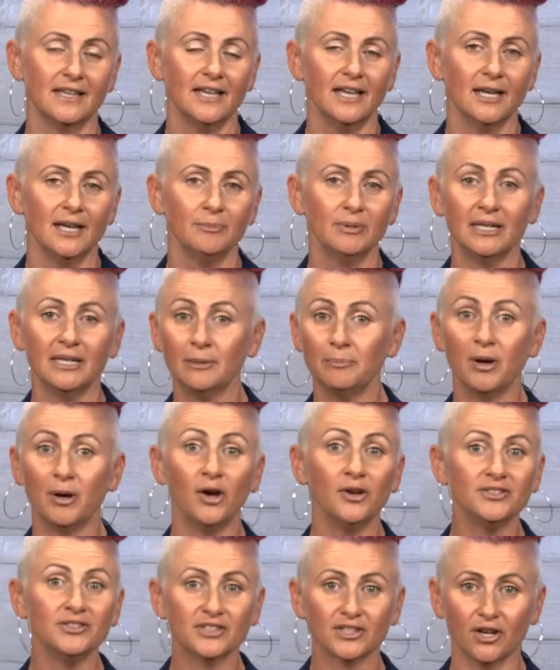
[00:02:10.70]
But in a
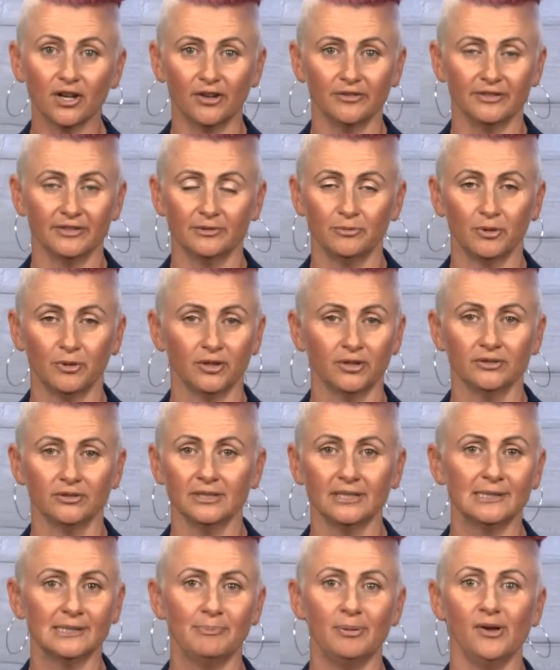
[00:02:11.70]
post-COVID world,
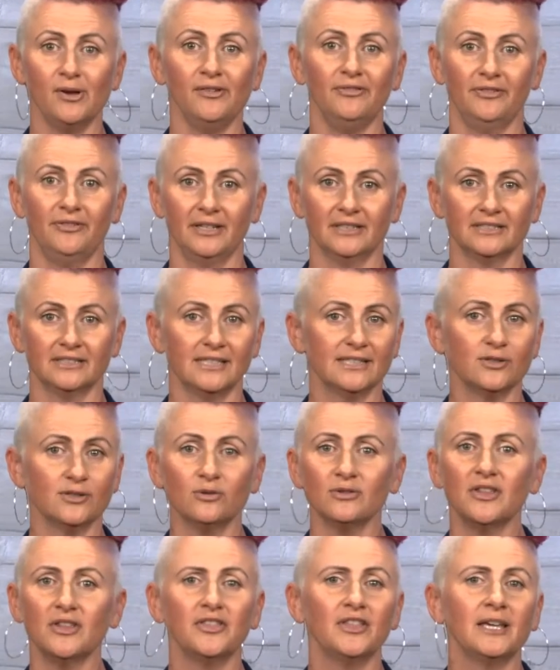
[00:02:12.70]
it's perfect. It's all
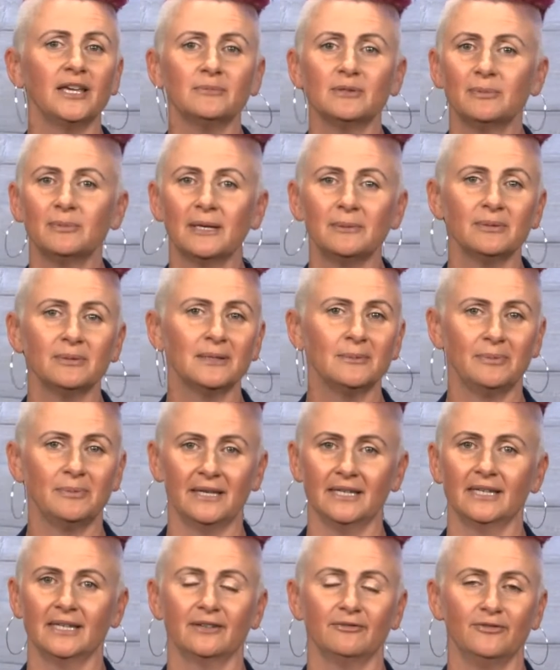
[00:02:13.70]
the themes people are
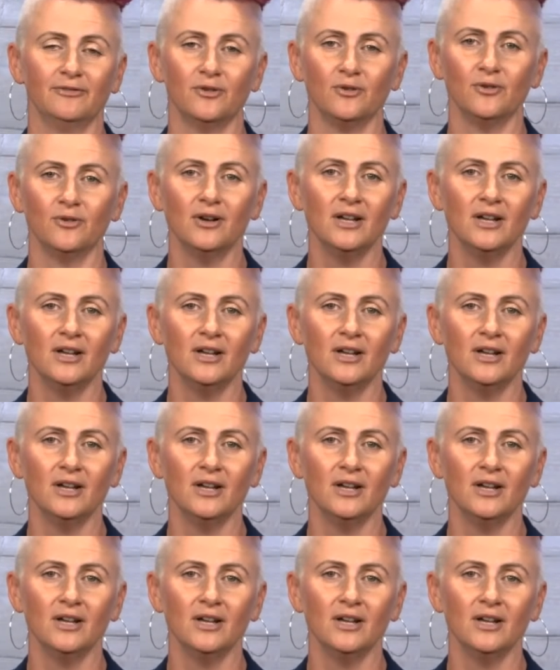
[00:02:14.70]
begging for.